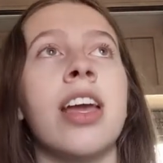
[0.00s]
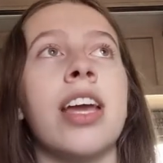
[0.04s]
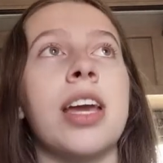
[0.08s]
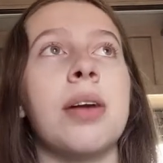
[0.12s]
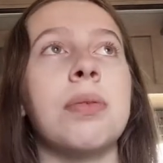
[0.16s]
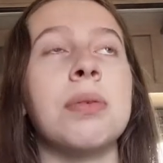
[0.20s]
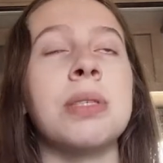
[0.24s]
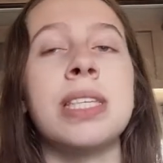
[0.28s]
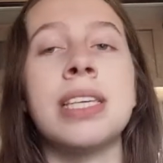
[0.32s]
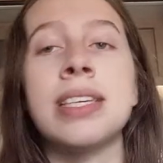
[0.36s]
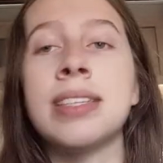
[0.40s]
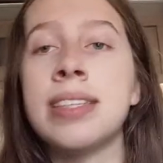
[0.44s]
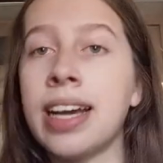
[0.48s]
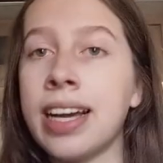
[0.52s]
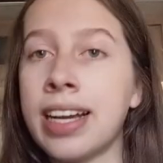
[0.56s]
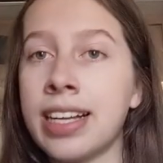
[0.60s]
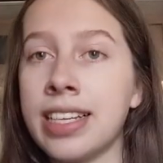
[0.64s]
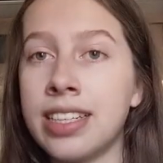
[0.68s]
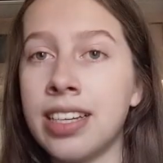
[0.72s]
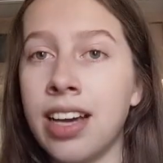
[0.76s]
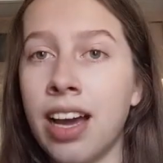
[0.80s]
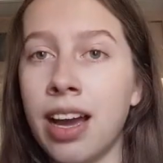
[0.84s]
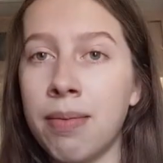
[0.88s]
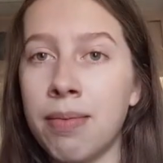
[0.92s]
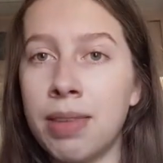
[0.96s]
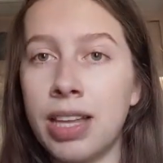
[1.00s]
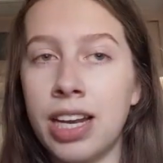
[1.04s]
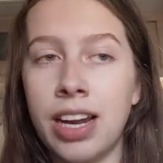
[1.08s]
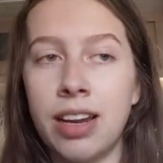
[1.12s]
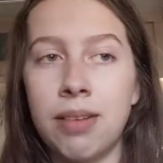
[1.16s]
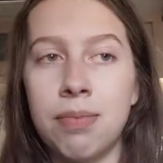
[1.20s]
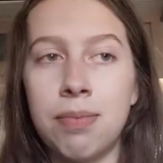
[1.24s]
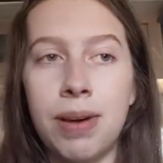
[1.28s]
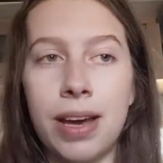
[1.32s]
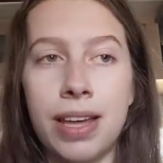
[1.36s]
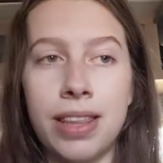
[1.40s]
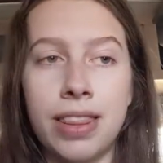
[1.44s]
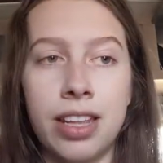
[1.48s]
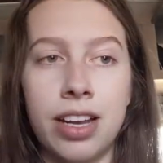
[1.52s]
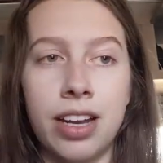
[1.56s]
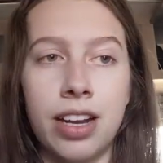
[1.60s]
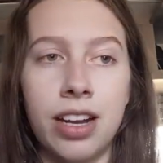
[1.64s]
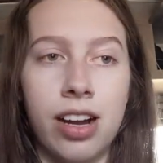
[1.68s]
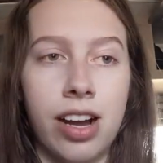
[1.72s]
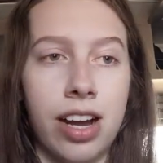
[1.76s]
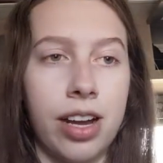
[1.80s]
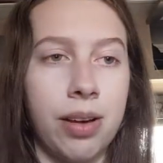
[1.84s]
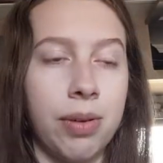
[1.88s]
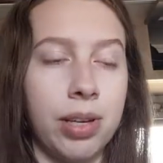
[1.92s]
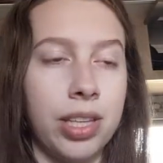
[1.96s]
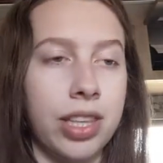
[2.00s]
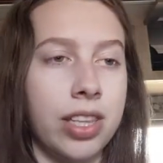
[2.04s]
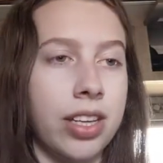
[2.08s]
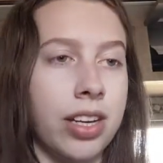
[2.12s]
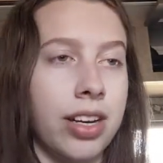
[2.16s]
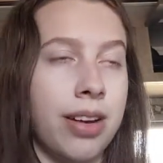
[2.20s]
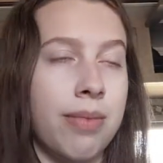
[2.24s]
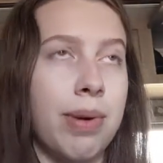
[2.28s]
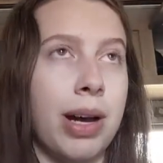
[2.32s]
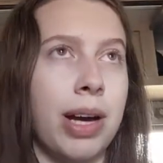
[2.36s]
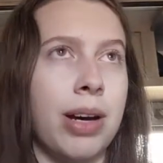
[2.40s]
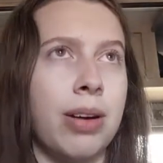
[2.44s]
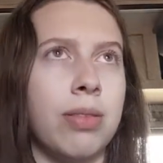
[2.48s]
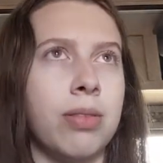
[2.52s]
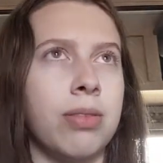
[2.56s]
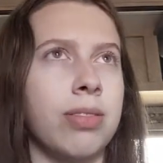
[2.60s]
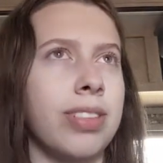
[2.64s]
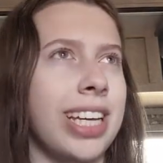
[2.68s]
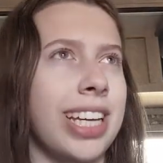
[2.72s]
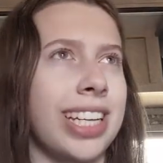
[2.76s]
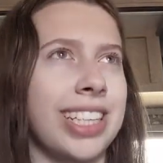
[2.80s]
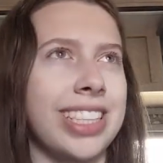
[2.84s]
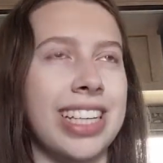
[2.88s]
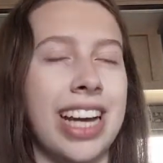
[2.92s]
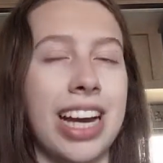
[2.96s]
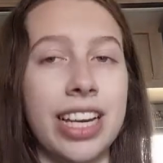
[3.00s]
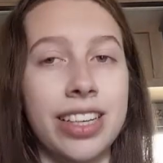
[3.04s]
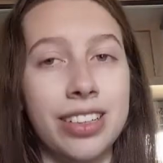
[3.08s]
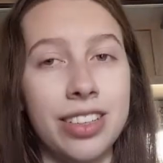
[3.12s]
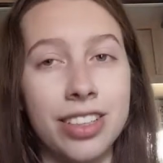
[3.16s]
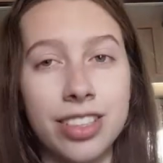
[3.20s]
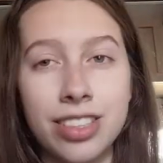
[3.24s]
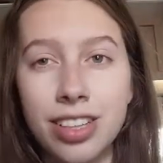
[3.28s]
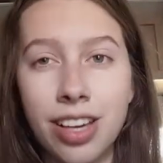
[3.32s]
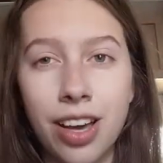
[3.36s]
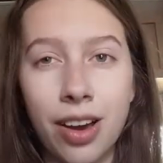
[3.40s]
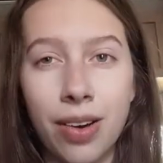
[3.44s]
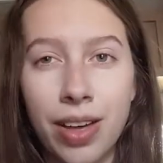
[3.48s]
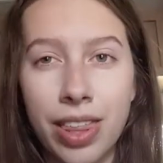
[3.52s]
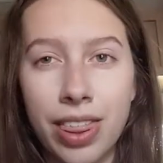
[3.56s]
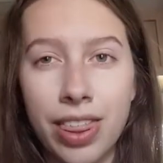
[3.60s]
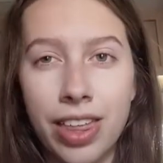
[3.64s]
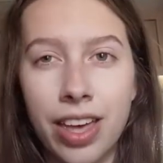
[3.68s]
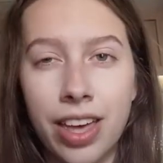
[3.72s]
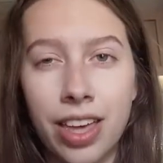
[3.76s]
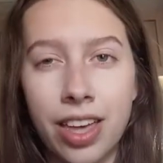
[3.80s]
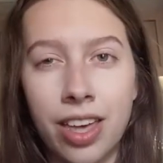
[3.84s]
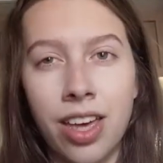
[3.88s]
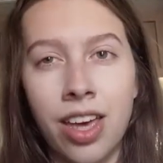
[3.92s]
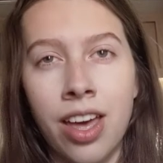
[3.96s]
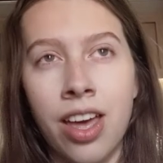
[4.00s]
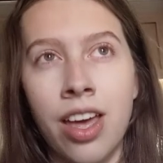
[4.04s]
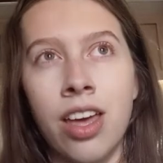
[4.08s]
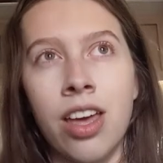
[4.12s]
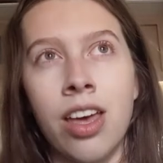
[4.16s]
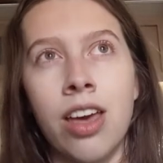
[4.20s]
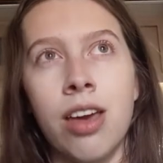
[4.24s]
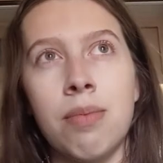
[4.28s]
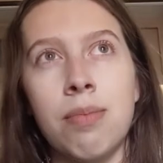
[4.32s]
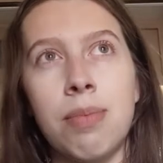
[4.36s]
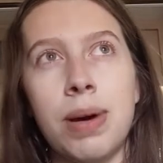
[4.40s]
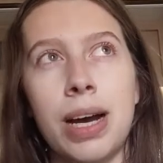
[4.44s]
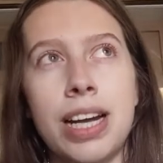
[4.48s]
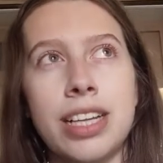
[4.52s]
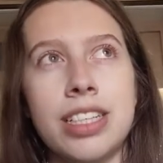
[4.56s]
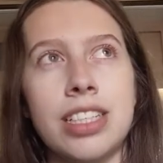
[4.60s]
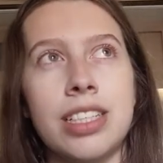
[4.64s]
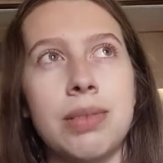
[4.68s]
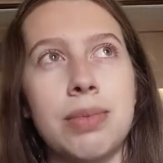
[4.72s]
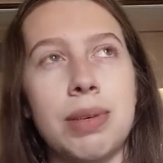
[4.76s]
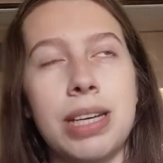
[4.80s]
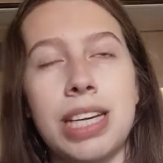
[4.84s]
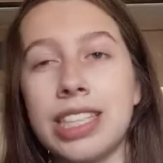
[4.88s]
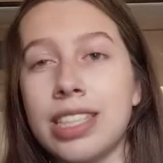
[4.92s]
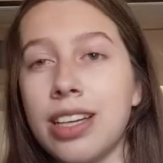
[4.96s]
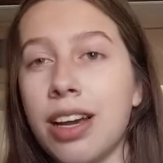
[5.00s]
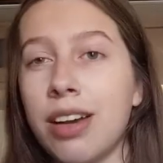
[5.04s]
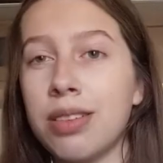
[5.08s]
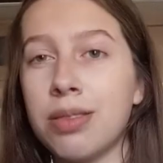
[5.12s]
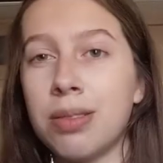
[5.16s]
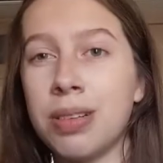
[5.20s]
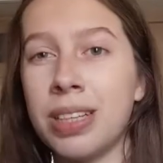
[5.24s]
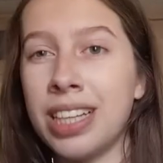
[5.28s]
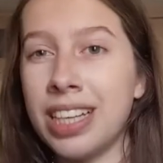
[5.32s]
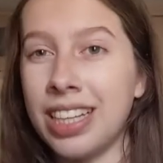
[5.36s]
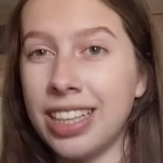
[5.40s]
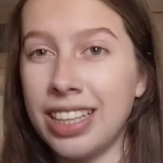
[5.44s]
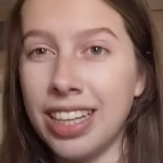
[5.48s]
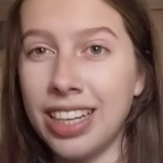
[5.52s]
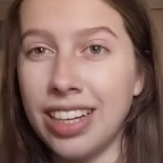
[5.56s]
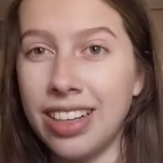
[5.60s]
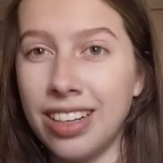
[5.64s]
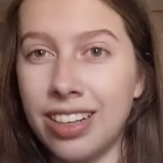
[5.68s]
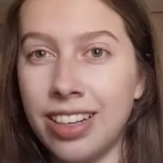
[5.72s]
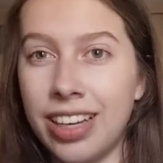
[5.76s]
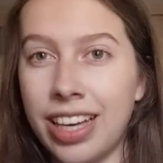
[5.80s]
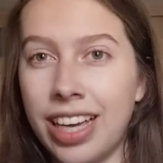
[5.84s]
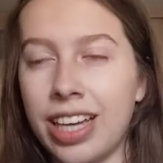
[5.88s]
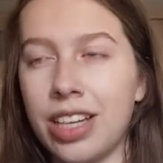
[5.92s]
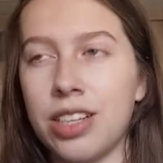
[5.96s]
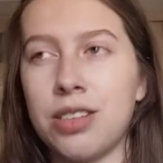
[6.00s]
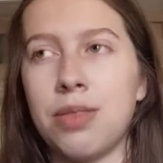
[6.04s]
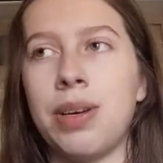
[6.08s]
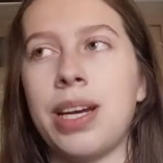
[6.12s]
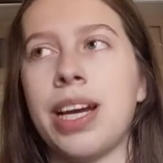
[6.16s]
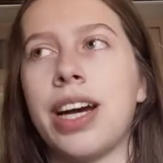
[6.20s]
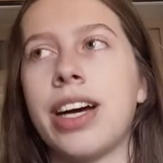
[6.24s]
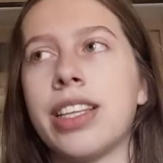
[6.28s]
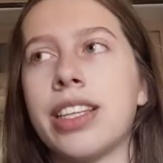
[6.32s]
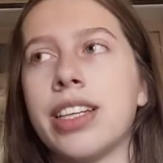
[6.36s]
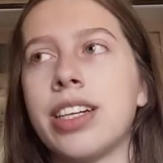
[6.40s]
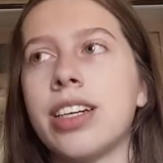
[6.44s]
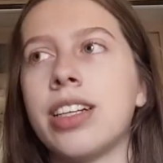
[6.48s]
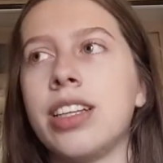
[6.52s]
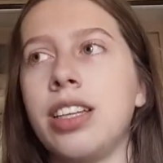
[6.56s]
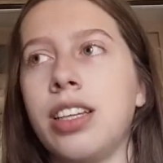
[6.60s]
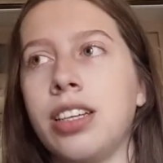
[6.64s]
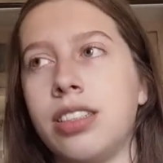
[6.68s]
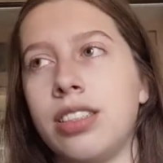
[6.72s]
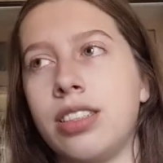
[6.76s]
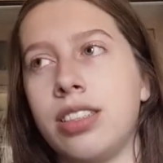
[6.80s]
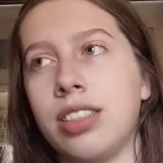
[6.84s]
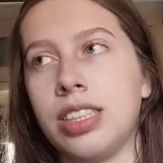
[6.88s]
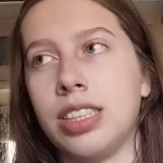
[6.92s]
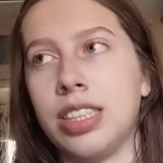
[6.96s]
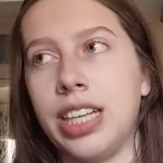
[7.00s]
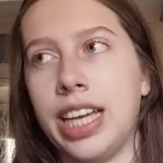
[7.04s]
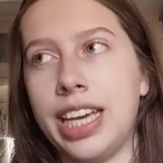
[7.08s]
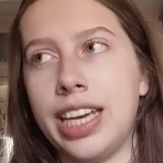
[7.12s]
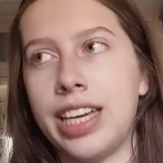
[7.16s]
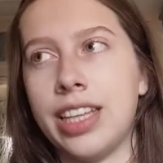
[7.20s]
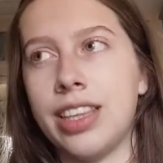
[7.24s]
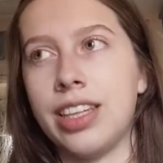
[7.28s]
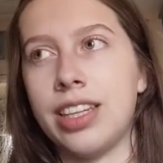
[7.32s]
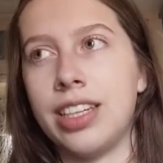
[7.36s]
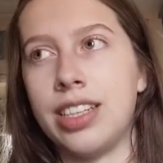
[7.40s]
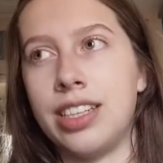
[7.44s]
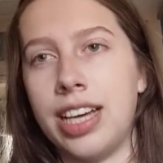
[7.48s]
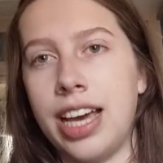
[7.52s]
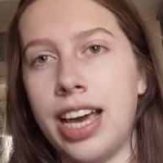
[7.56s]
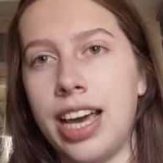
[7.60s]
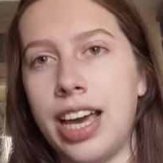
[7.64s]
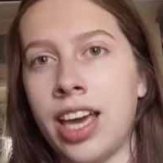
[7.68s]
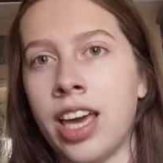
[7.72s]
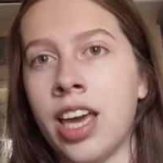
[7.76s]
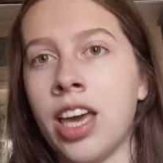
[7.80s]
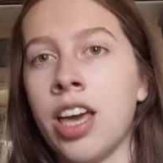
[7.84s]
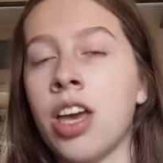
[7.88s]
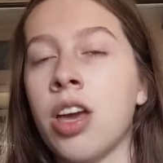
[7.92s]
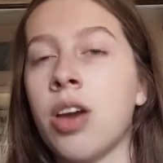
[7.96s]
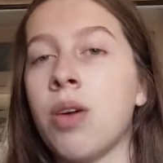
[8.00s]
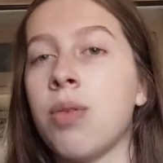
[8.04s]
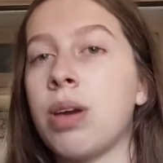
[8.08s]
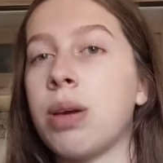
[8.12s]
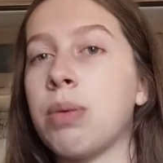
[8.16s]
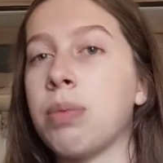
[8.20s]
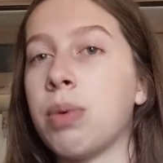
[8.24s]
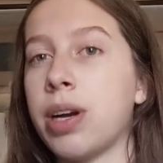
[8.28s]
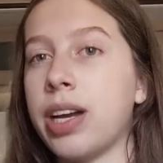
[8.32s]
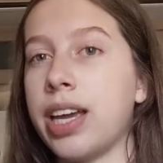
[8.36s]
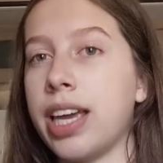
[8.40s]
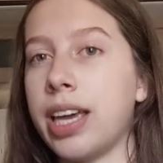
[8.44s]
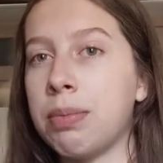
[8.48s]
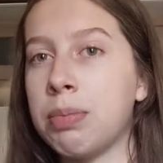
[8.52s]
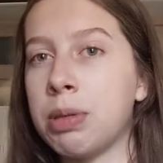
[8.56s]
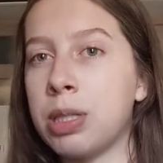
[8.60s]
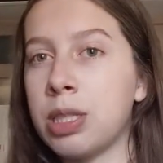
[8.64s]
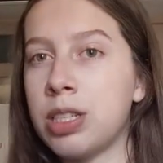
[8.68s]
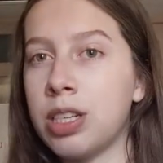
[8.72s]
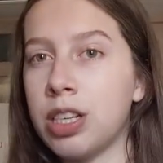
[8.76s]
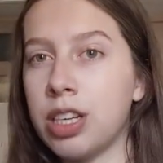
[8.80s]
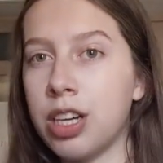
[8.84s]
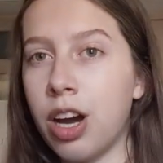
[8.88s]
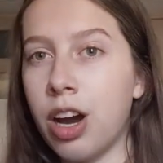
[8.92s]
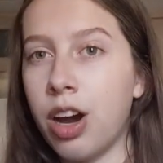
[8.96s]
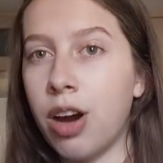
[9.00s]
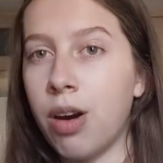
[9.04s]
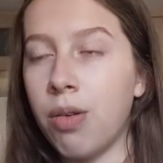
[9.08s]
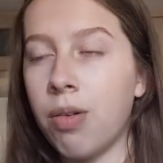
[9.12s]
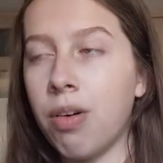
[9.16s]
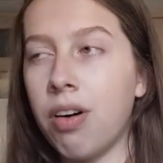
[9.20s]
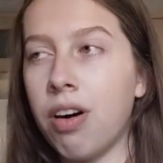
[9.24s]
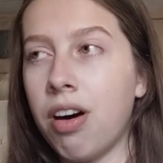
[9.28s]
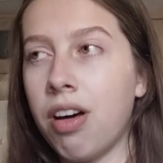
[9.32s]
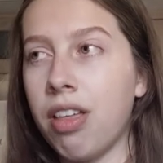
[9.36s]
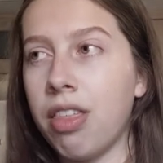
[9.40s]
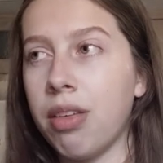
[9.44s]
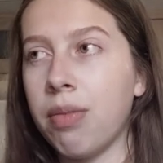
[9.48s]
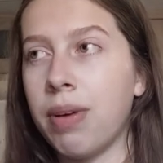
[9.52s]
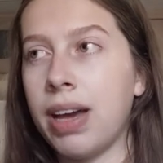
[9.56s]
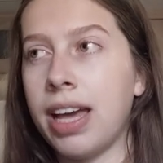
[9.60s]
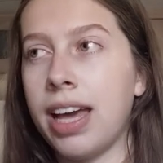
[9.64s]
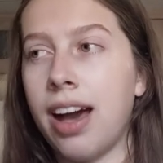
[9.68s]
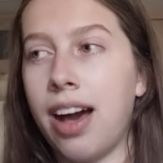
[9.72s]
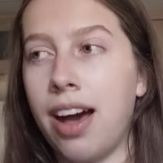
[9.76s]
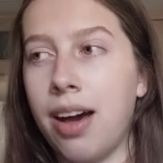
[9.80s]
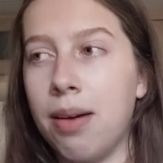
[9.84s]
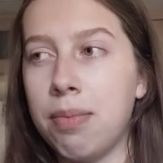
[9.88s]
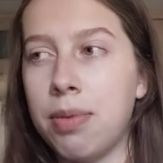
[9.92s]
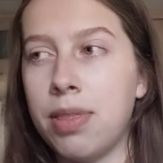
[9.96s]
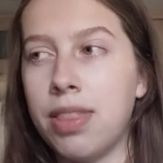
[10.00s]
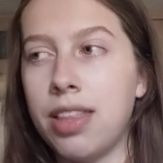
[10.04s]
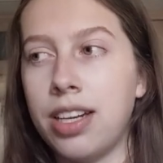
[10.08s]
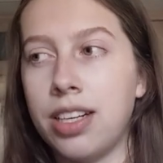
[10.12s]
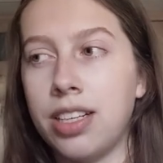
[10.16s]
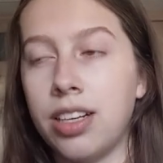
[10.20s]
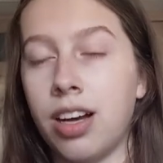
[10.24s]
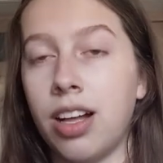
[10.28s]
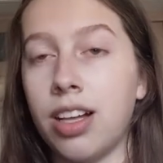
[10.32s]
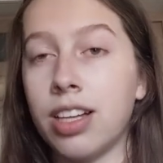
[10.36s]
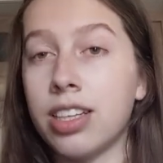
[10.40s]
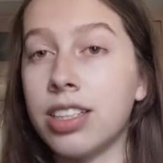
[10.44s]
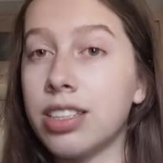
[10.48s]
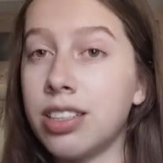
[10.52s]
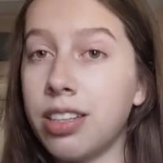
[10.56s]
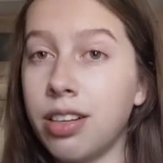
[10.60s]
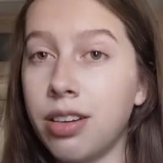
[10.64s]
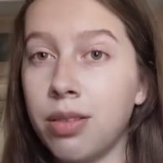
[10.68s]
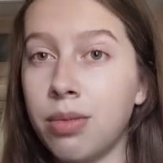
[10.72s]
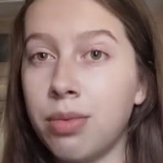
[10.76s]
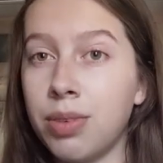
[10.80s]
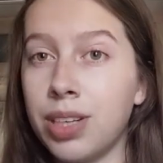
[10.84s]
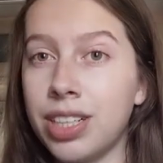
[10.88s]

It was the second time that I'd been there. I went there about like nine years ago I think, but because I was really little and we got there a little late in the day, we weren't able to go all the way up the tallest dune.